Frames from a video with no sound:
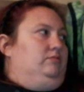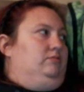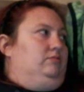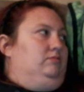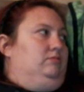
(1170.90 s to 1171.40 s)

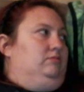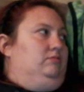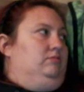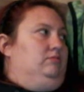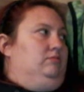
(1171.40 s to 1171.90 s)

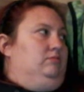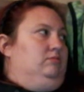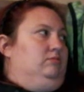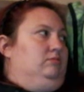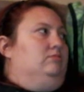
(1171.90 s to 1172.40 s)

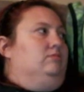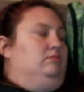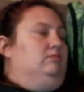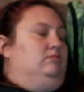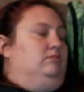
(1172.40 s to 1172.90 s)

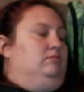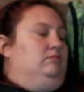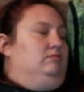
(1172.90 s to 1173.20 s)
[no speech]